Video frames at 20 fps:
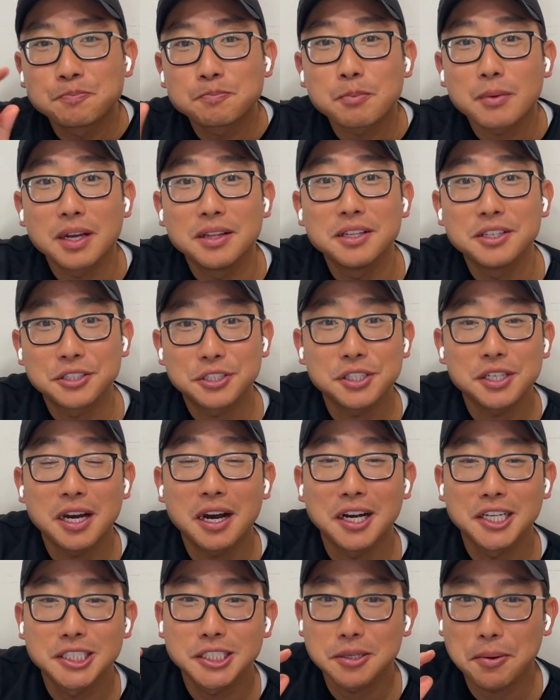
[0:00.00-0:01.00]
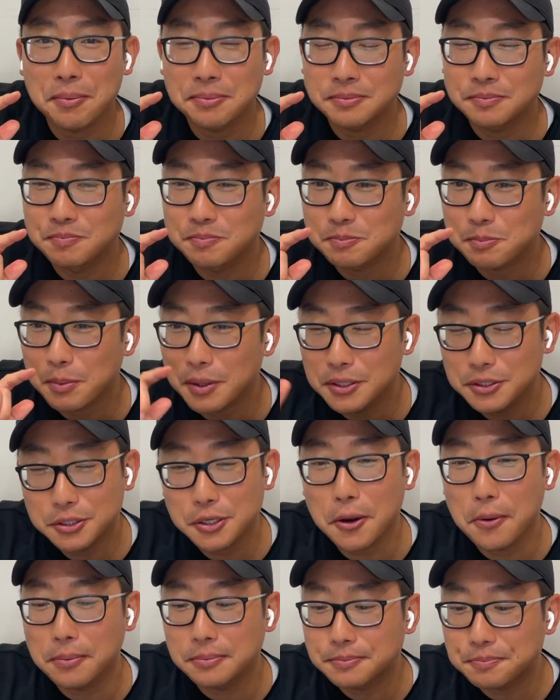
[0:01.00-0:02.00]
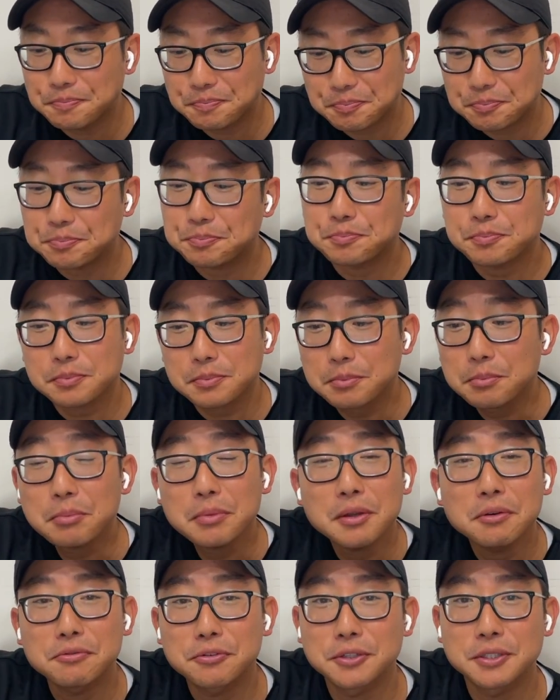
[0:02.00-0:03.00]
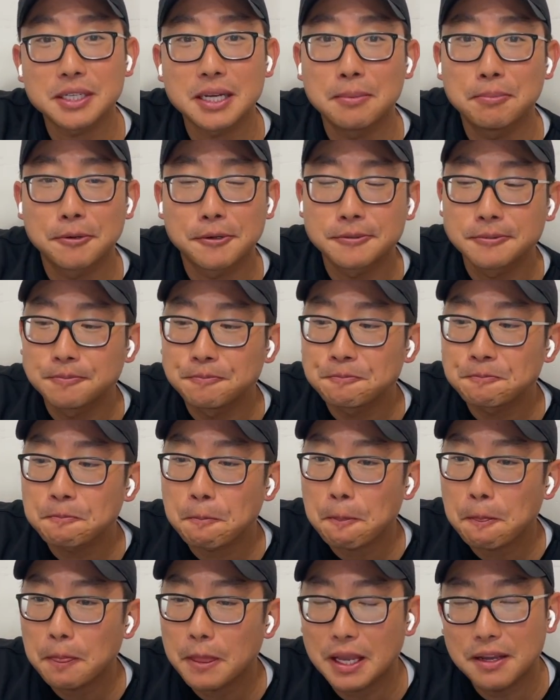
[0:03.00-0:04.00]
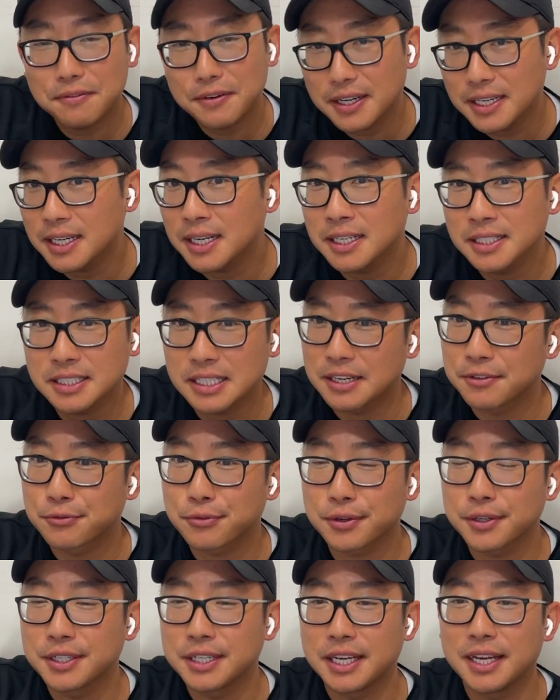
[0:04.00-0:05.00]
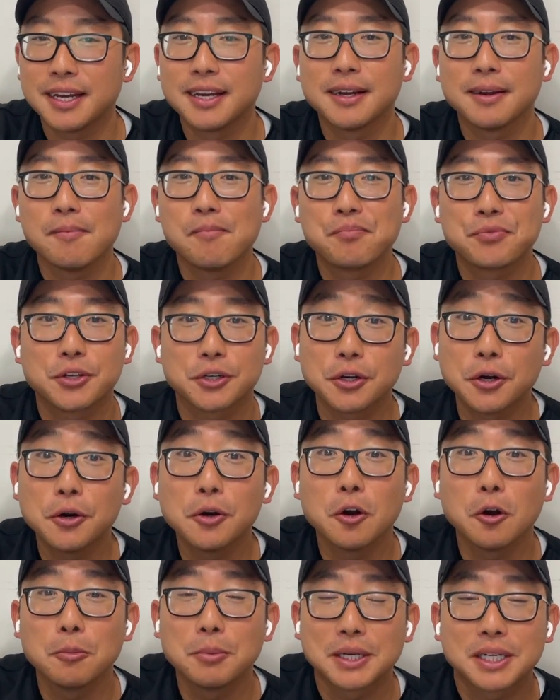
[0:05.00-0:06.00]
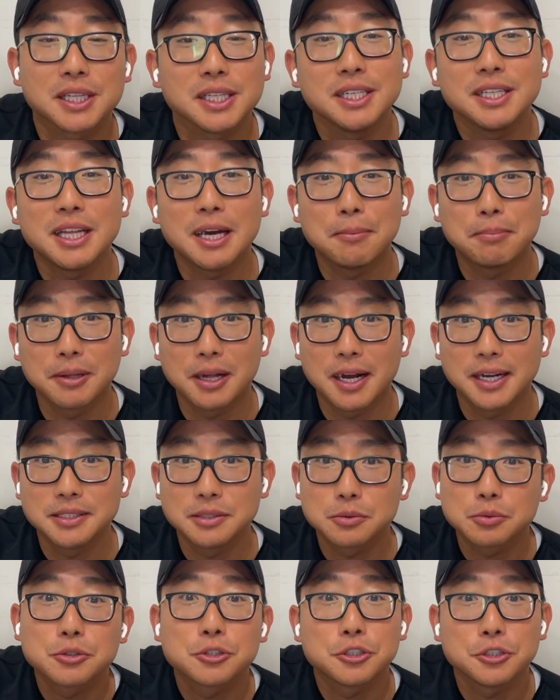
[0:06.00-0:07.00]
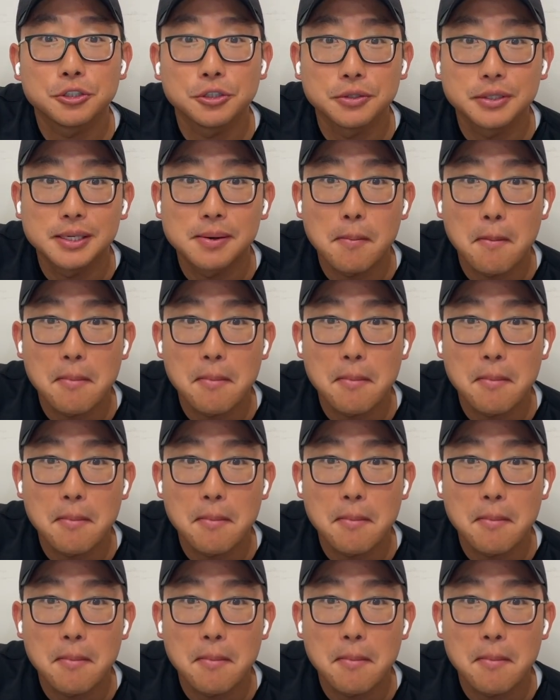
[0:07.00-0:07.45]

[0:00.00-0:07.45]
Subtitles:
And then she asked, so, for example, if I asked everyone here to go home and clean their blinds, would you do it?